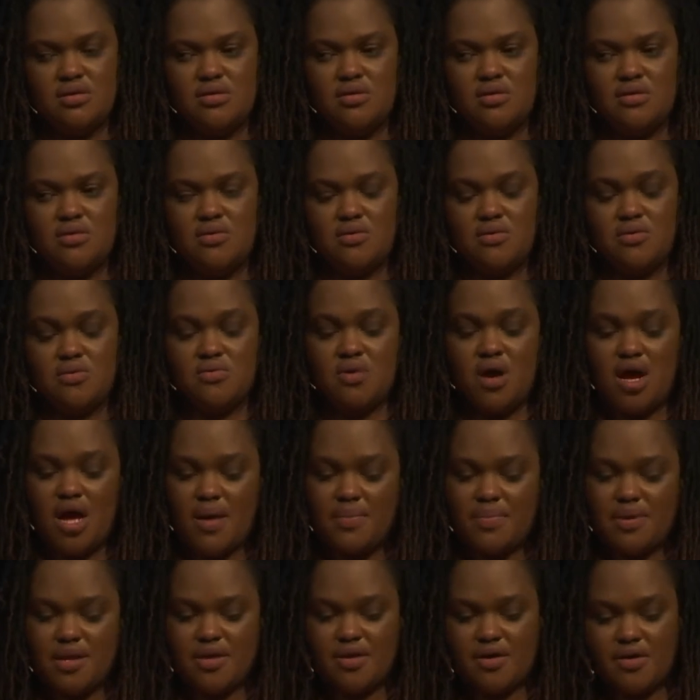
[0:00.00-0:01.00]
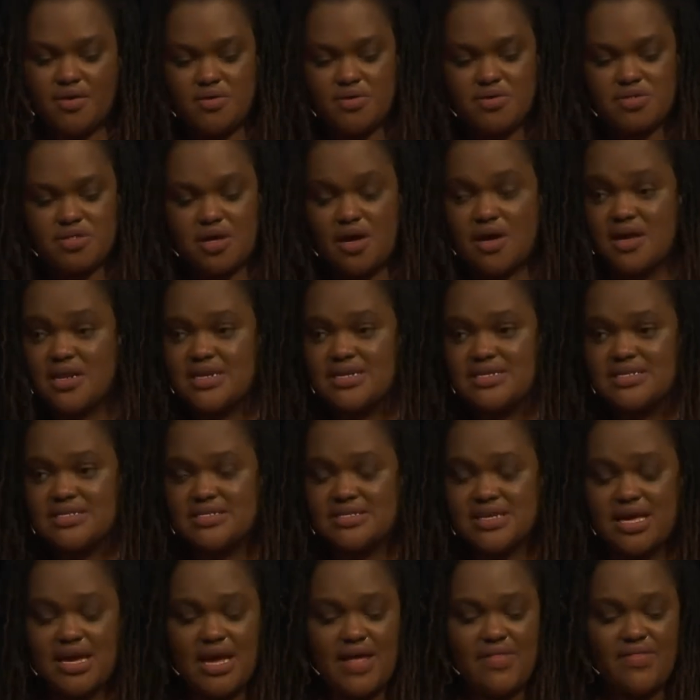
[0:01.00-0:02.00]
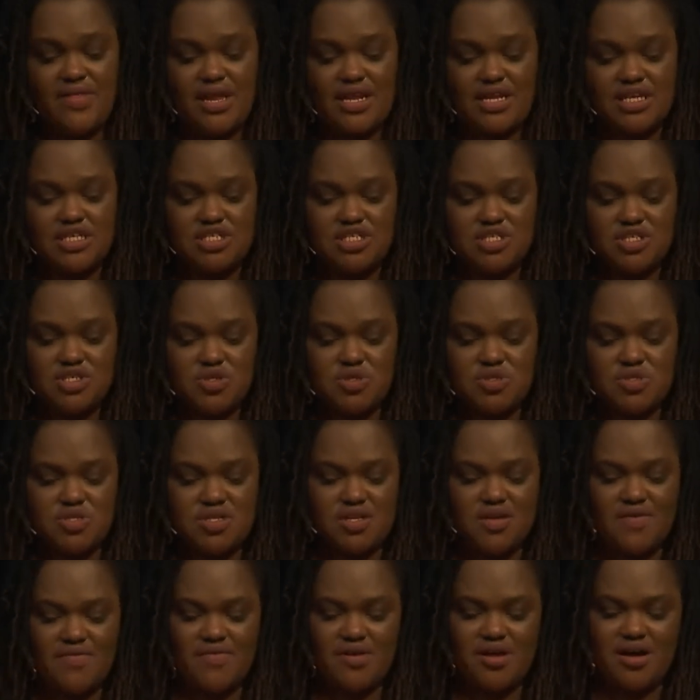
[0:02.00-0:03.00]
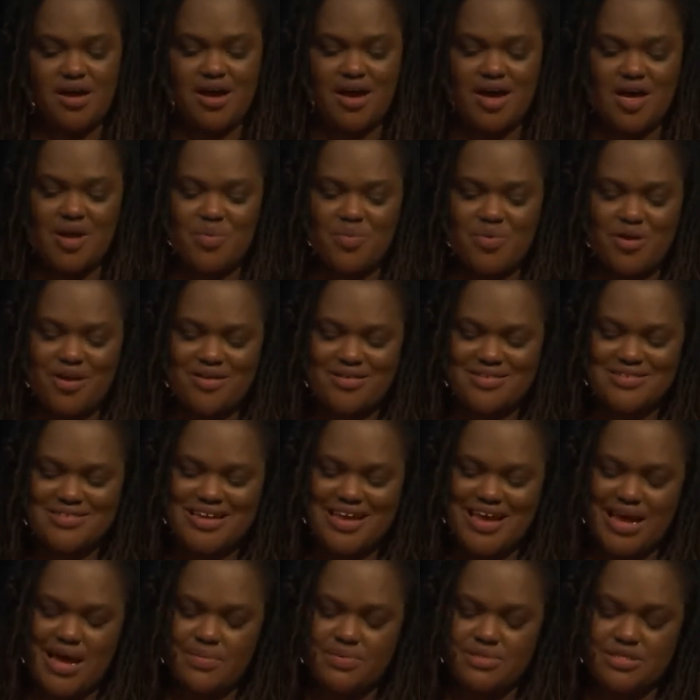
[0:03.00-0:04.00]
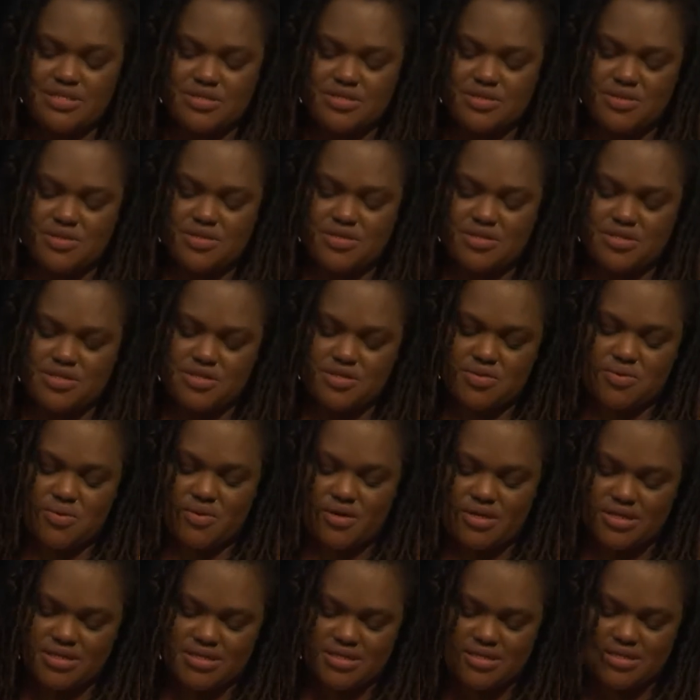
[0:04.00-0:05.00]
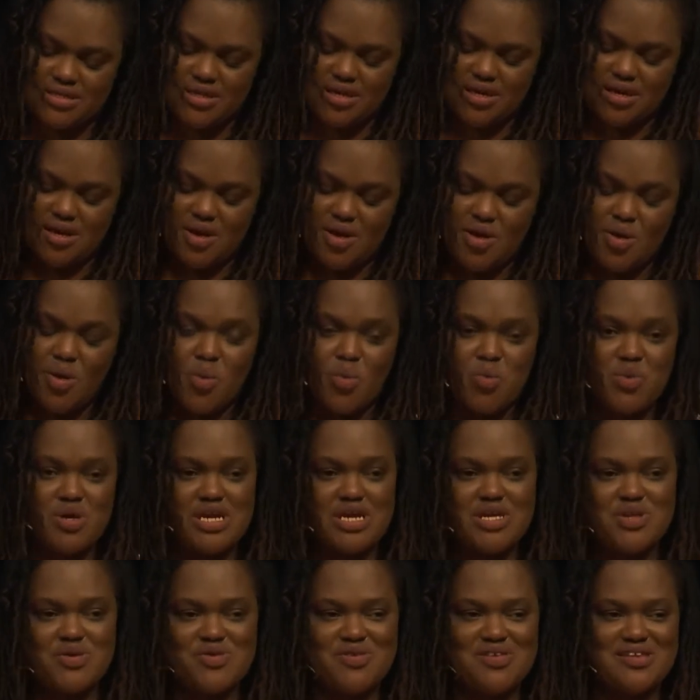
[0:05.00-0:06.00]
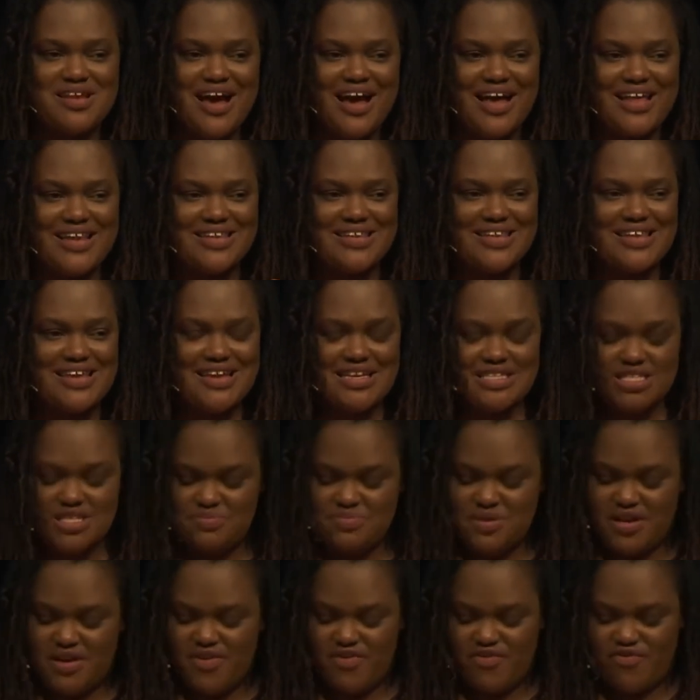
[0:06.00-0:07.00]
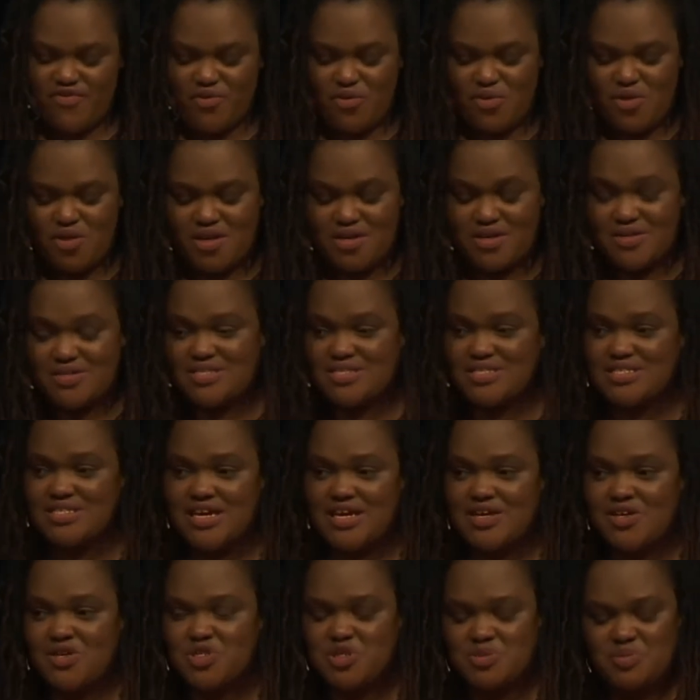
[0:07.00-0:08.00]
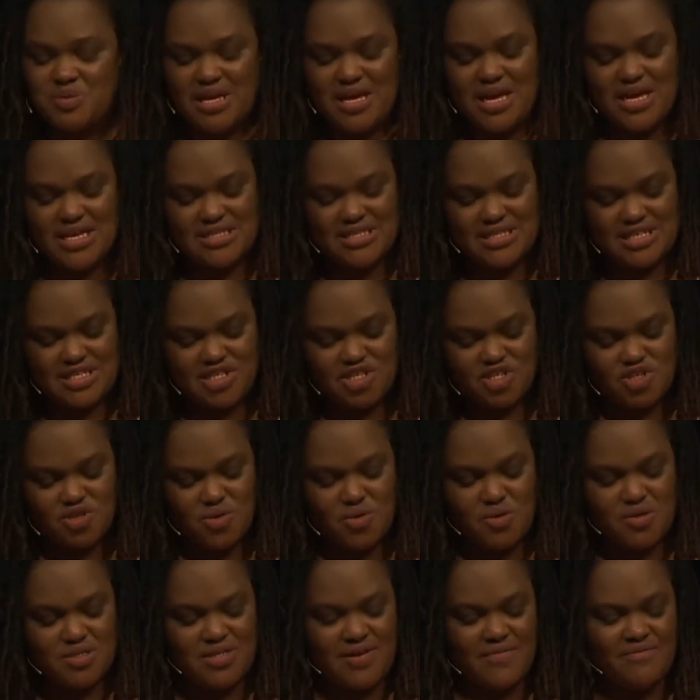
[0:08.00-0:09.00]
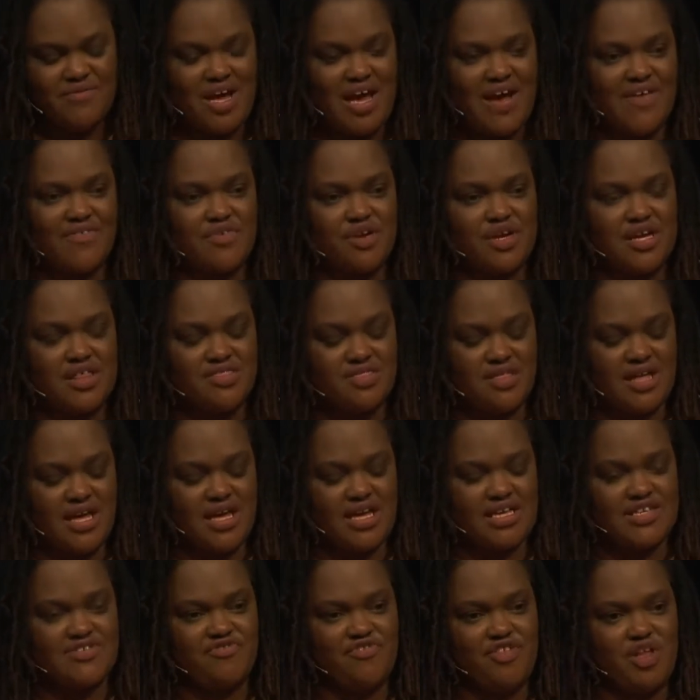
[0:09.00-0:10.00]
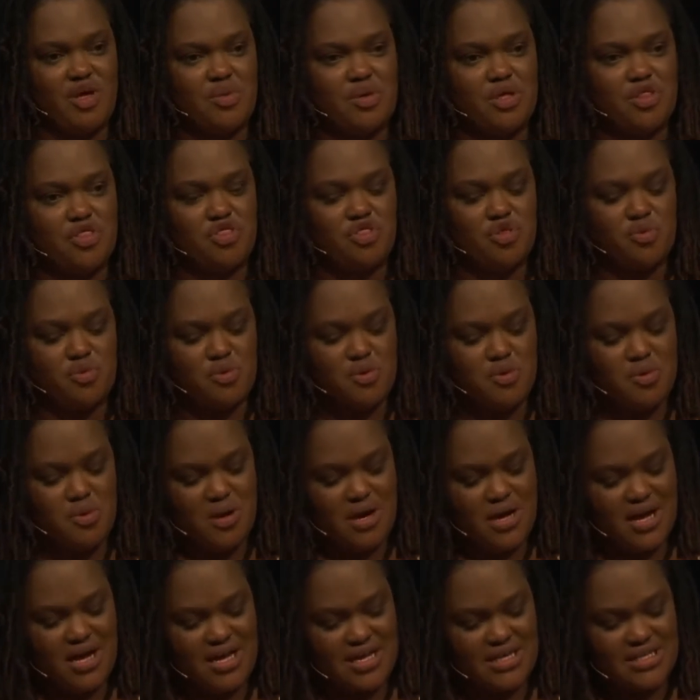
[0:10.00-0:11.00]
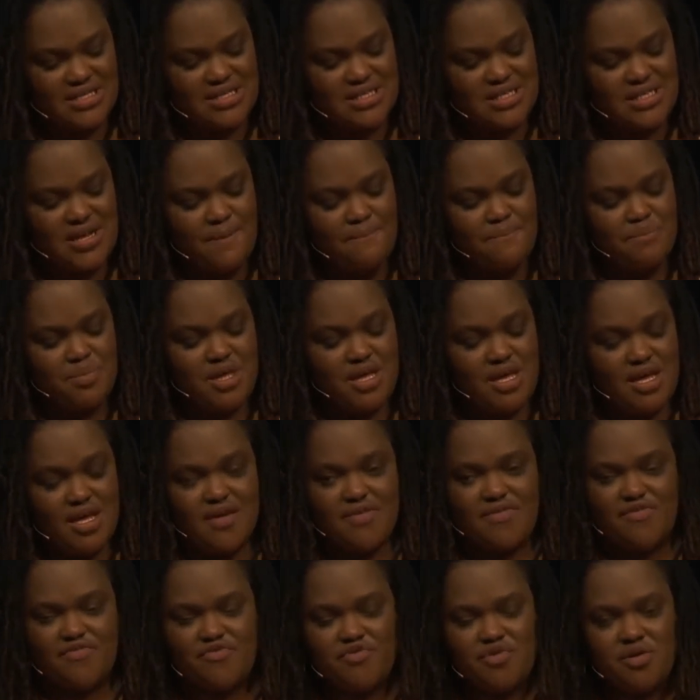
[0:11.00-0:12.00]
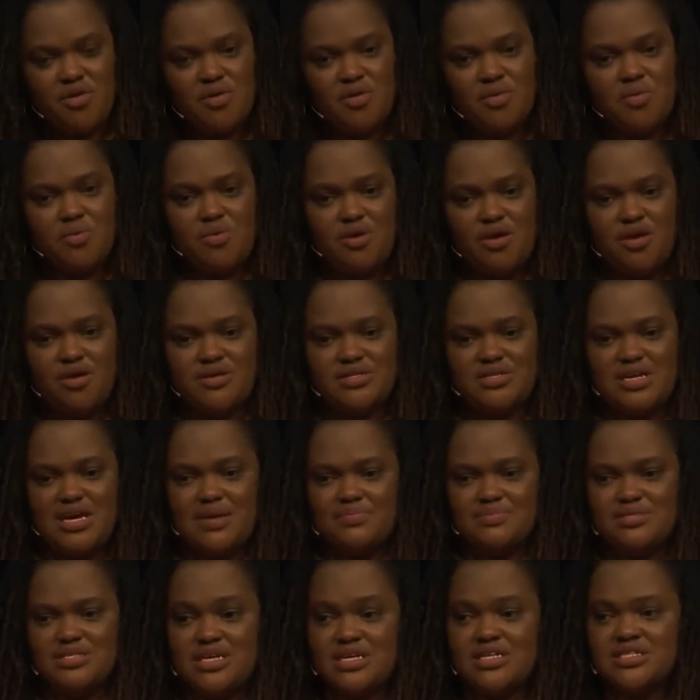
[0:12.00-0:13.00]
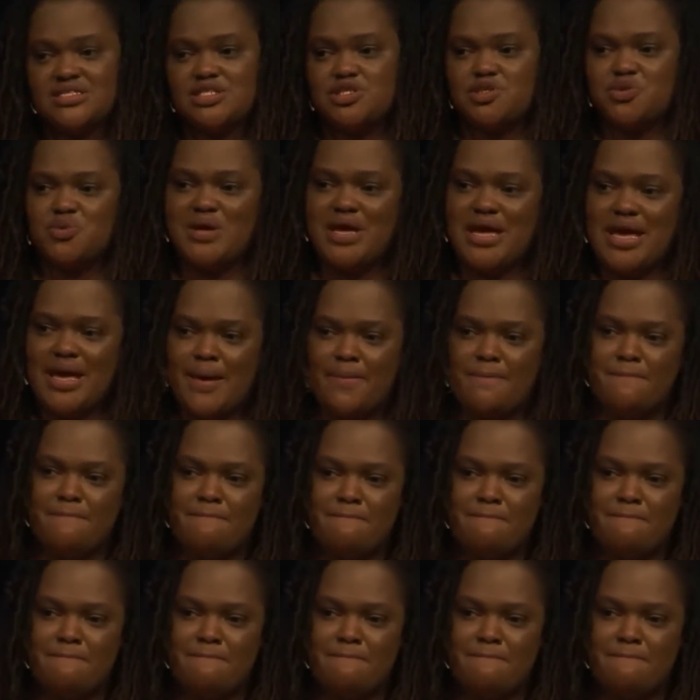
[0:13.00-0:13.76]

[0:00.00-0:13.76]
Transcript: Robin goes on to say that as children of God, we are tapped into the source. We do not need to be full ourselves because the source of everything is flowing through us if we are tapped into Him.